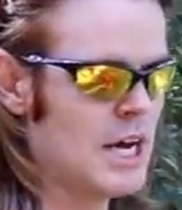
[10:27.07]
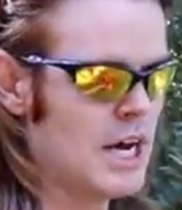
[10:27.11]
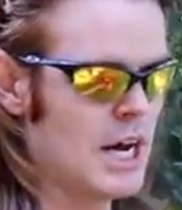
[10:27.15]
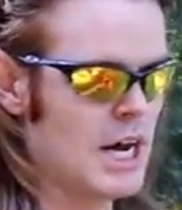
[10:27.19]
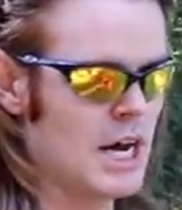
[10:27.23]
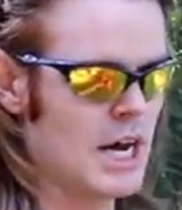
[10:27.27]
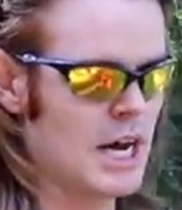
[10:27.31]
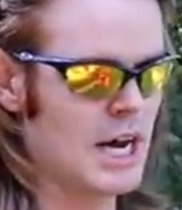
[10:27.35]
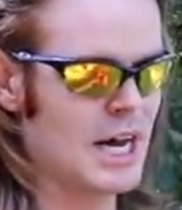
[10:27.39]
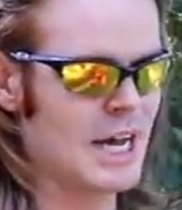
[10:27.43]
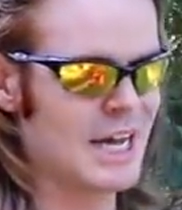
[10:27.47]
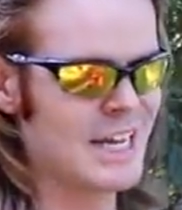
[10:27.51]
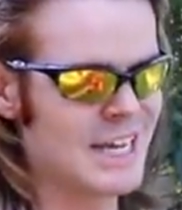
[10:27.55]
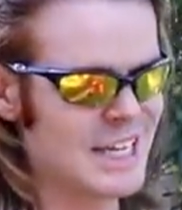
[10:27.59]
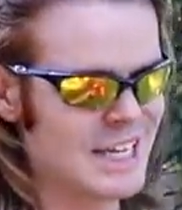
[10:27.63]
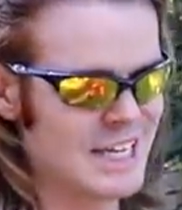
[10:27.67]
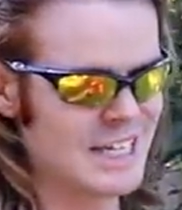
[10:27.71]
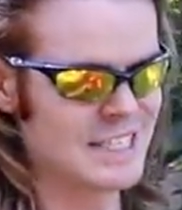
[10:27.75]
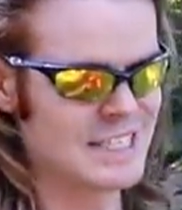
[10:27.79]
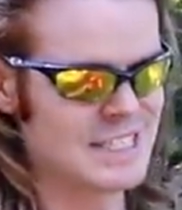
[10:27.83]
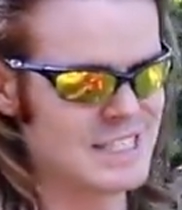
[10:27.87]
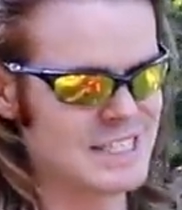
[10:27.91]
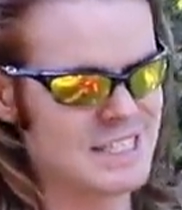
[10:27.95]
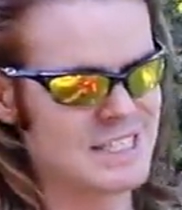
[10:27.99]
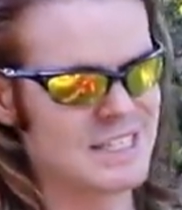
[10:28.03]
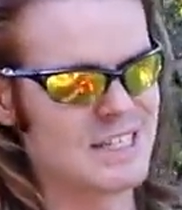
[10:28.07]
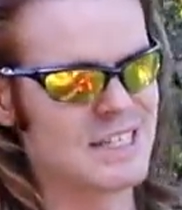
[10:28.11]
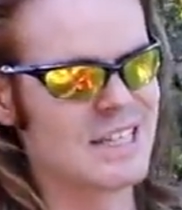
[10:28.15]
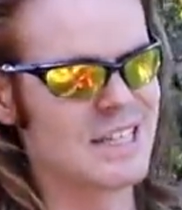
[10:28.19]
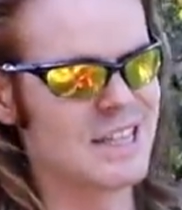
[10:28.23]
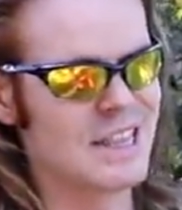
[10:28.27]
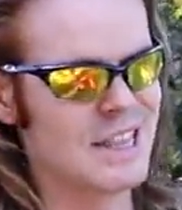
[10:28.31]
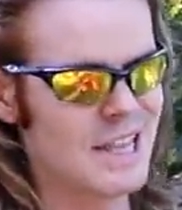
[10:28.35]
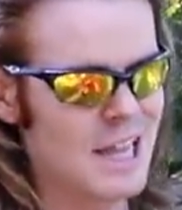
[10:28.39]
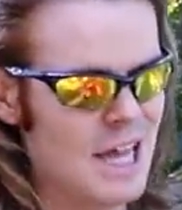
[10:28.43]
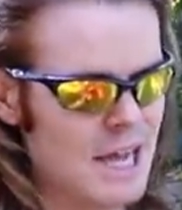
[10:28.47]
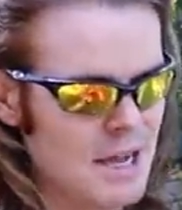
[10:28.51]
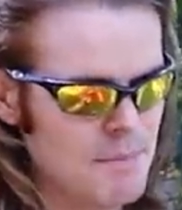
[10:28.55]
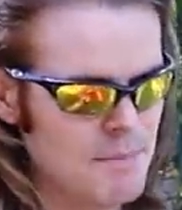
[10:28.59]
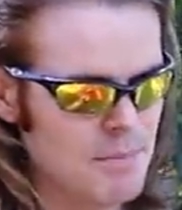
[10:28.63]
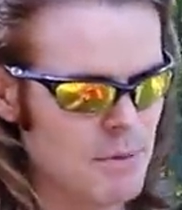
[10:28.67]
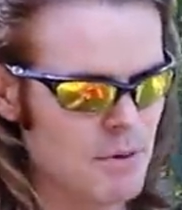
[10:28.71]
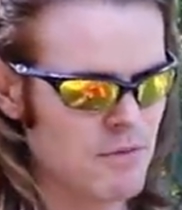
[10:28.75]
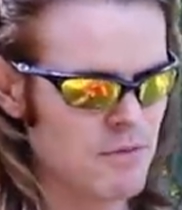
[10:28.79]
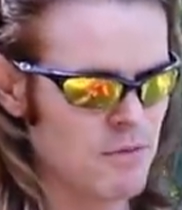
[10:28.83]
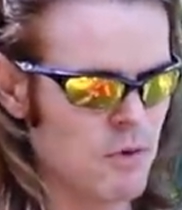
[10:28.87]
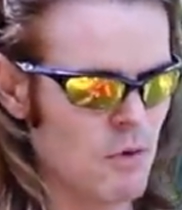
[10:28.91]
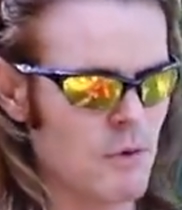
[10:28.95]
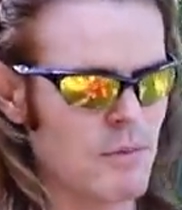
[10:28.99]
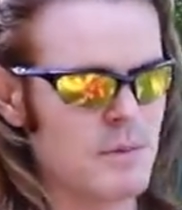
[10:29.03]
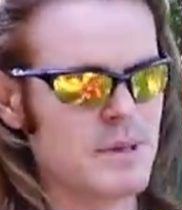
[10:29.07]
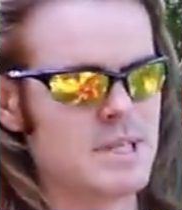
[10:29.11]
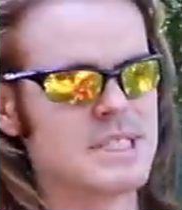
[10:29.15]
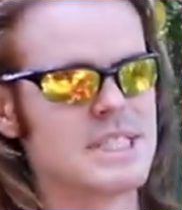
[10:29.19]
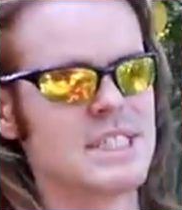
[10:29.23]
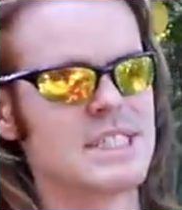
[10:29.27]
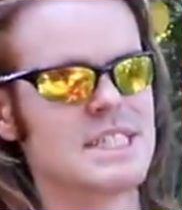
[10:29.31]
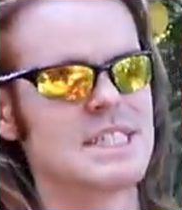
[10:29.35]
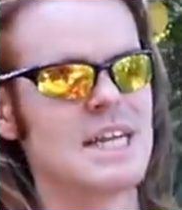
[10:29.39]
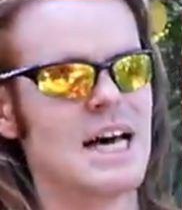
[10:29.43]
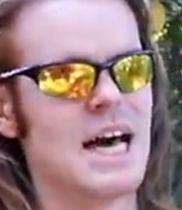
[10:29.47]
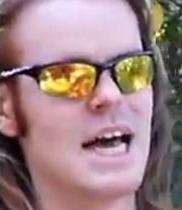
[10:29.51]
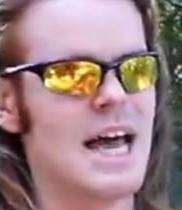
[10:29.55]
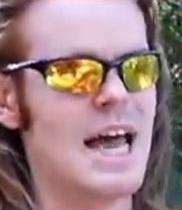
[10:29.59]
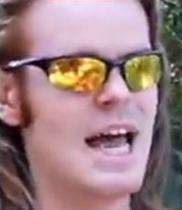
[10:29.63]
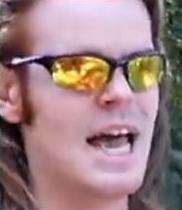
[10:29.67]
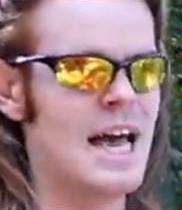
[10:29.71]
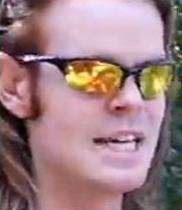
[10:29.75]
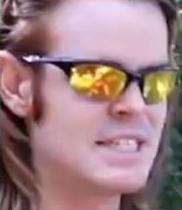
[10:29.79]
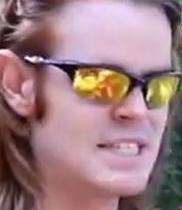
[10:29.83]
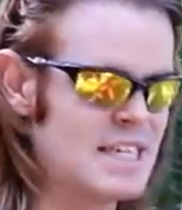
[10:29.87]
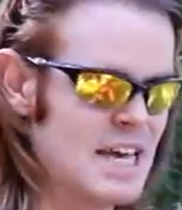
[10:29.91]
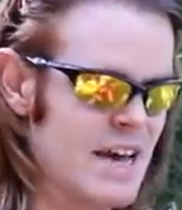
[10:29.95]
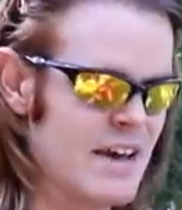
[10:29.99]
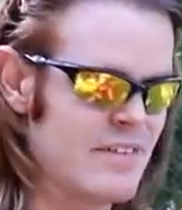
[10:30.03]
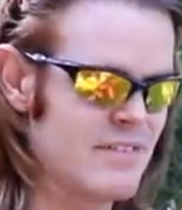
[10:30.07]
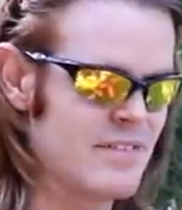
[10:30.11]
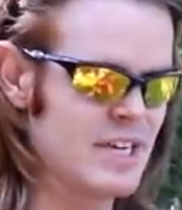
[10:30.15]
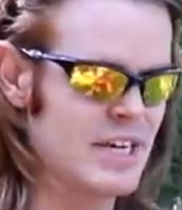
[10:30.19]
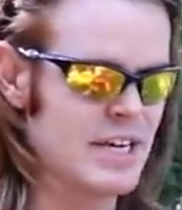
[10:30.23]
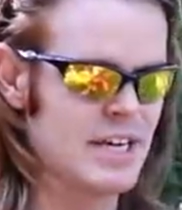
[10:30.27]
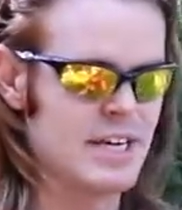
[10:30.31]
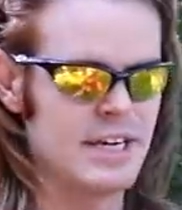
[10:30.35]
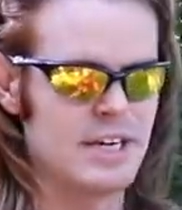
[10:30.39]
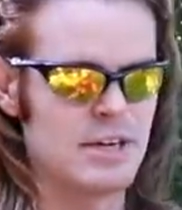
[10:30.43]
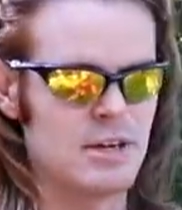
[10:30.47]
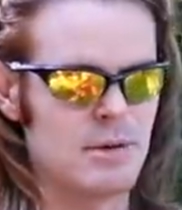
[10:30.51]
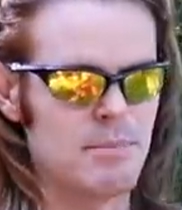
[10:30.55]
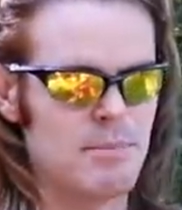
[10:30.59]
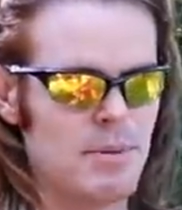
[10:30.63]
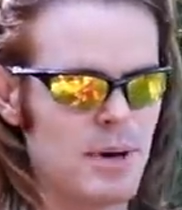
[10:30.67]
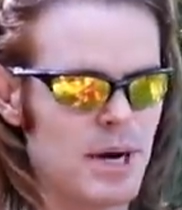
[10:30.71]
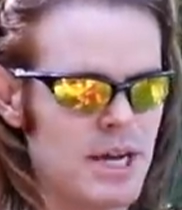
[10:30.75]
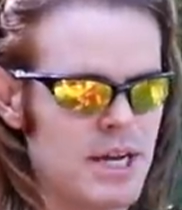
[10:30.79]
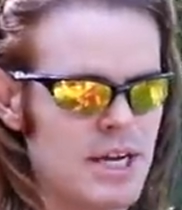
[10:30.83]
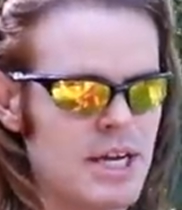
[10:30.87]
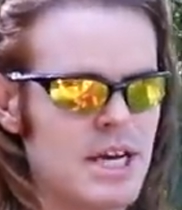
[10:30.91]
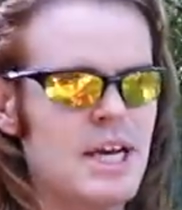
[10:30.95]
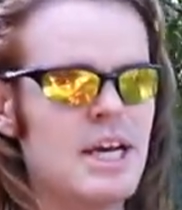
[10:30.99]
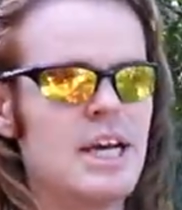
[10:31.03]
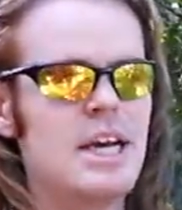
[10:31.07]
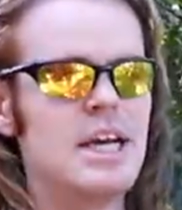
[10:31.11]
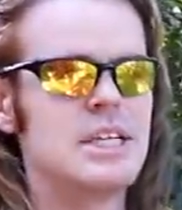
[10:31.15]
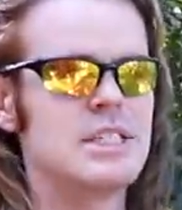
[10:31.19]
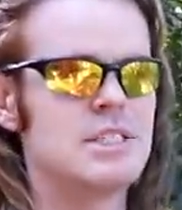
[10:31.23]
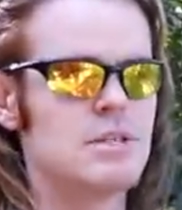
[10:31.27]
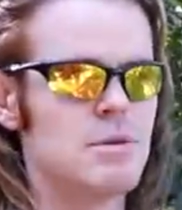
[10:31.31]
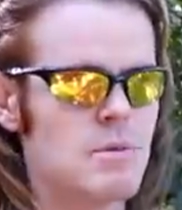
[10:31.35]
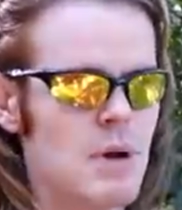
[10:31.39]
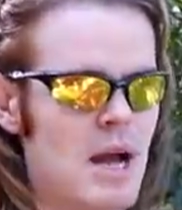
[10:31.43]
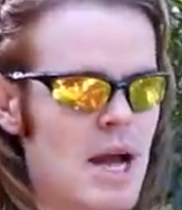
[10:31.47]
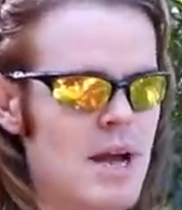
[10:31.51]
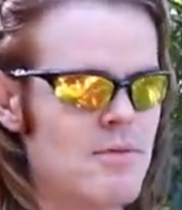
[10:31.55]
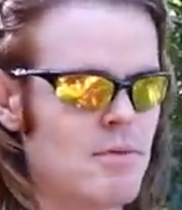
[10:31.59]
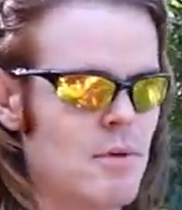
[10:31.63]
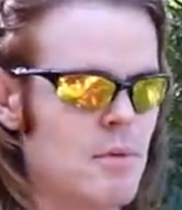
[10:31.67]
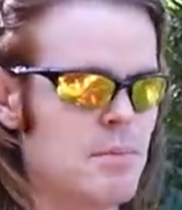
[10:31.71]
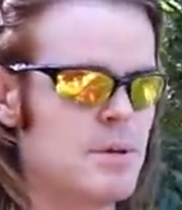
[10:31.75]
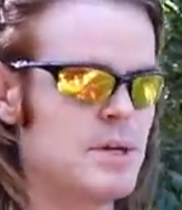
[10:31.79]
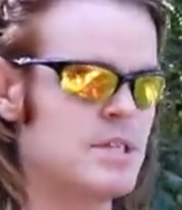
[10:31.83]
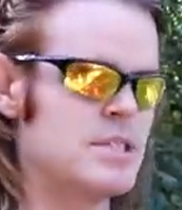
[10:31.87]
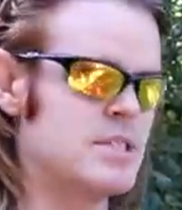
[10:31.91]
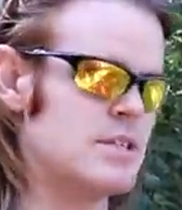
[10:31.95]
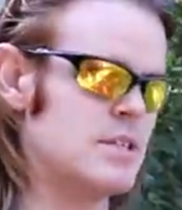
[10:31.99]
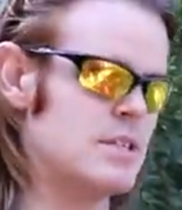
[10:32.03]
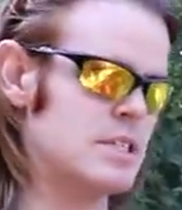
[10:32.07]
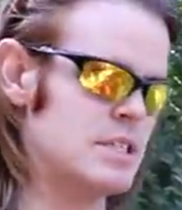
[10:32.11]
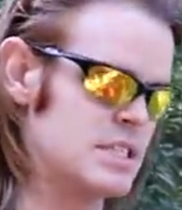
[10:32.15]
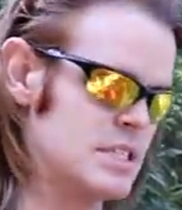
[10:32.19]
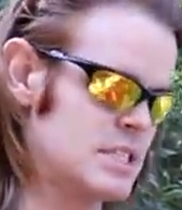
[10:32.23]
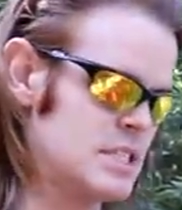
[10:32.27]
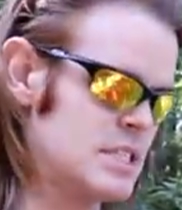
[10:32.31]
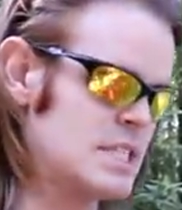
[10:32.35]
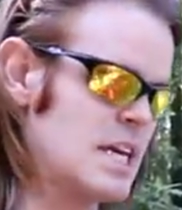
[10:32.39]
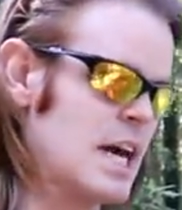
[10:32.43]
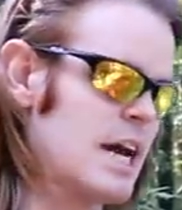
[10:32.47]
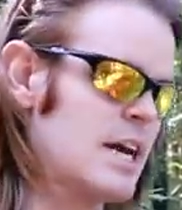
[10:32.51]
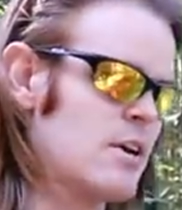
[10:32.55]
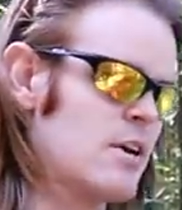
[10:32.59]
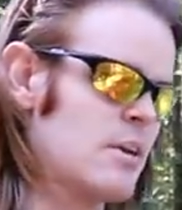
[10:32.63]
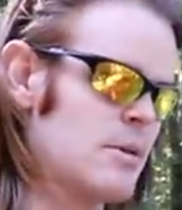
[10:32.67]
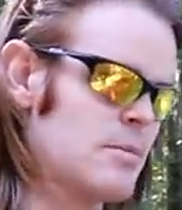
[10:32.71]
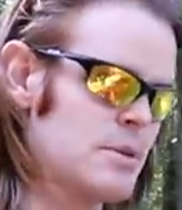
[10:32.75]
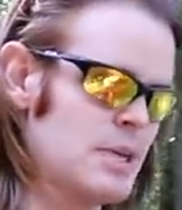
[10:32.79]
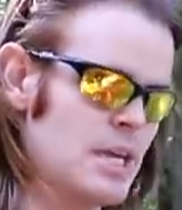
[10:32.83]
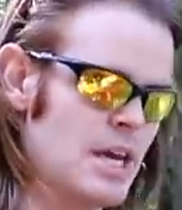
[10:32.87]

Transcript: Uh, it gets light performance. It's not as heavy a hitter, but it's a rival pistol. It's a sidearm.